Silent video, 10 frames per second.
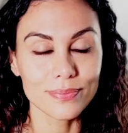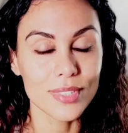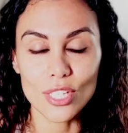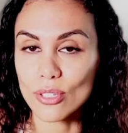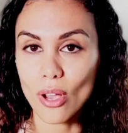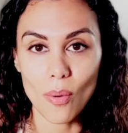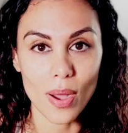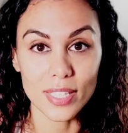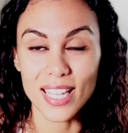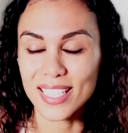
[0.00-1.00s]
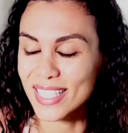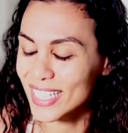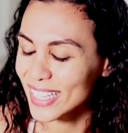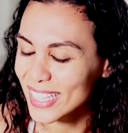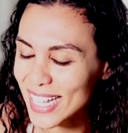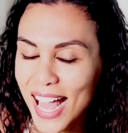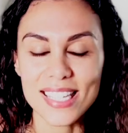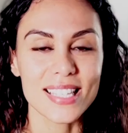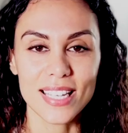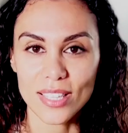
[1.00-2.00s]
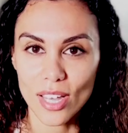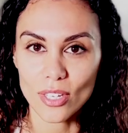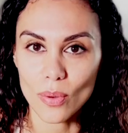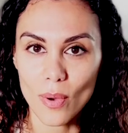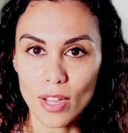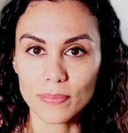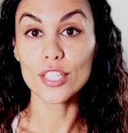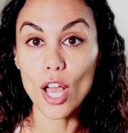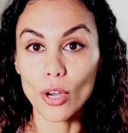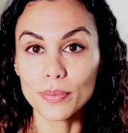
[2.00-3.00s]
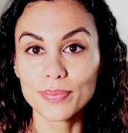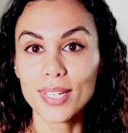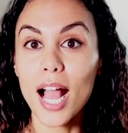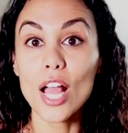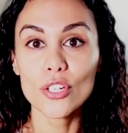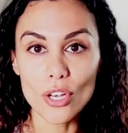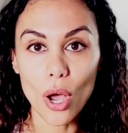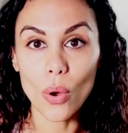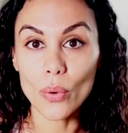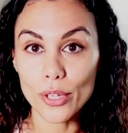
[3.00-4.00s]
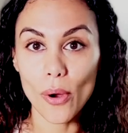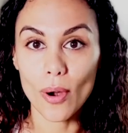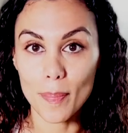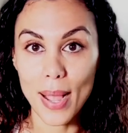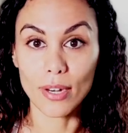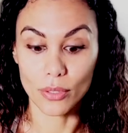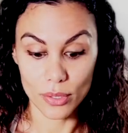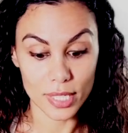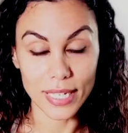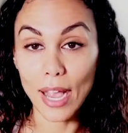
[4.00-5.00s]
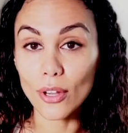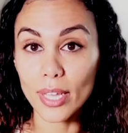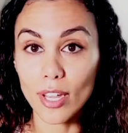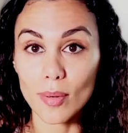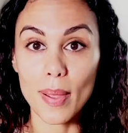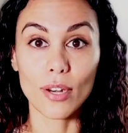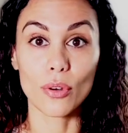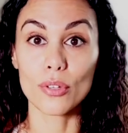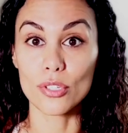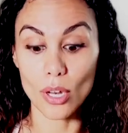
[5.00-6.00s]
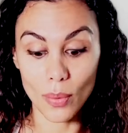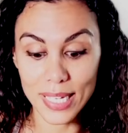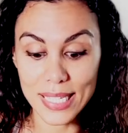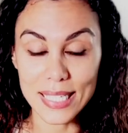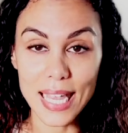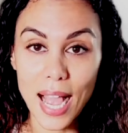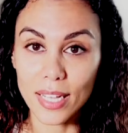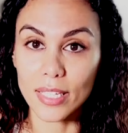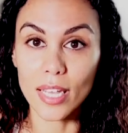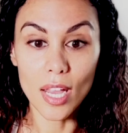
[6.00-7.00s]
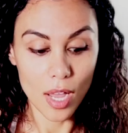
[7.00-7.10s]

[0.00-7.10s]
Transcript: You don't want, that's the last thing that you want. So know your macros, calculate your macros, know exactly